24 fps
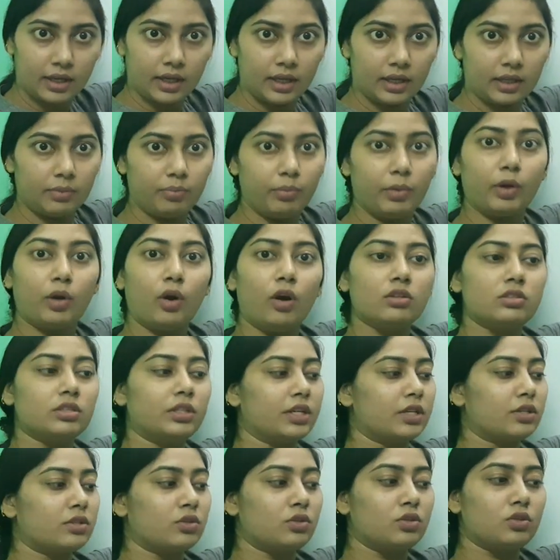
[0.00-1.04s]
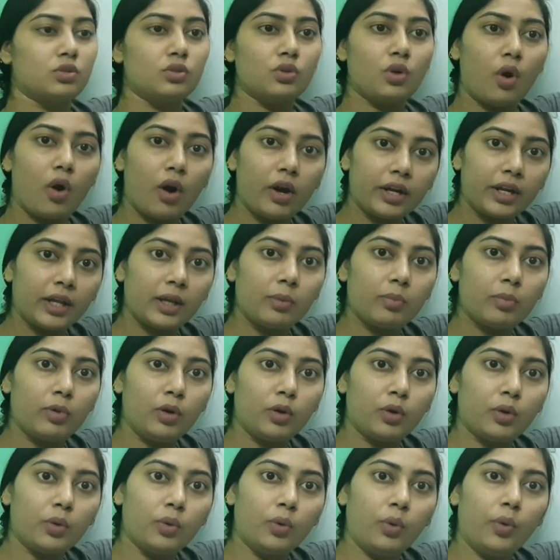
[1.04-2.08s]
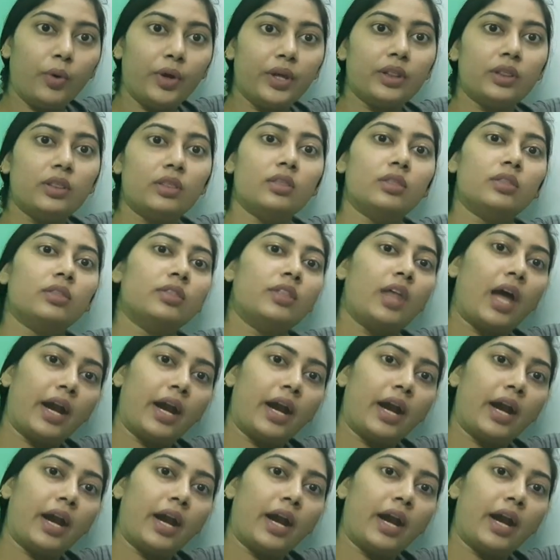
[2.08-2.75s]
because it is not able to go in that